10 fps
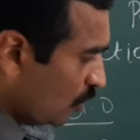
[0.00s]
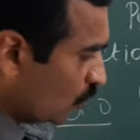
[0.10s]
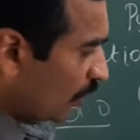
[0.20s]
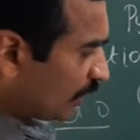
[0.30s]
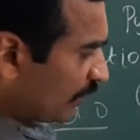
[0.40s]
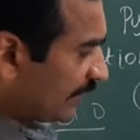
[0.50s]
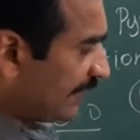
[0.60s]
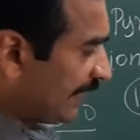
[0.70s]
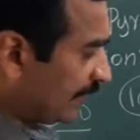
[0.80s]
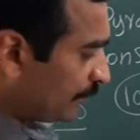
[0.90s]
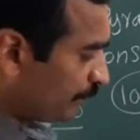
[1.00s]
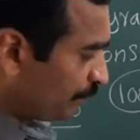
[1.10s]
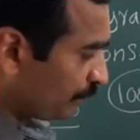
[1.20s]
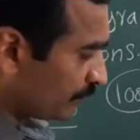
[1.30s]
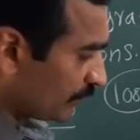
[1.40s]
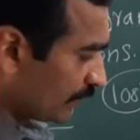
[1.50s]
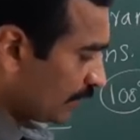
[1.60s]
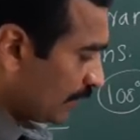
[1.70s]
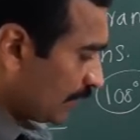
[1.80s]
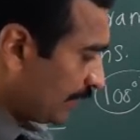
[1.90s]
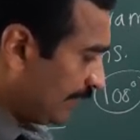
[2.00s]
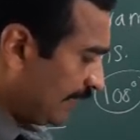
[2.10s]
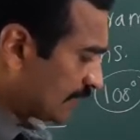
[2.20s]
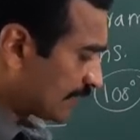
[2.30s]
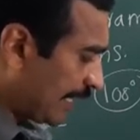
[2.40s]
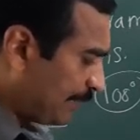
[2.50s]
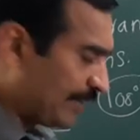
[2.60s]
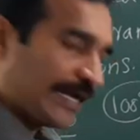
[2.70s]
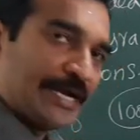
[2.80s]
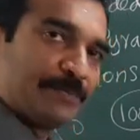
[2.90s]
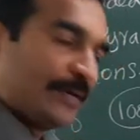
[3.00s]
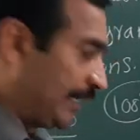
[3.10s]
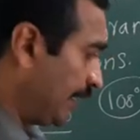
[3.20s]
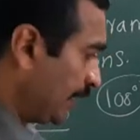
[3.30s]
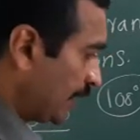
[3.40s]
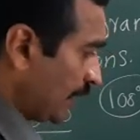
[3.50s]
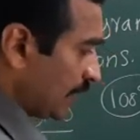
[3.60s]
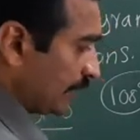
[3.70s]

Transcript: What about D? D is right behind B.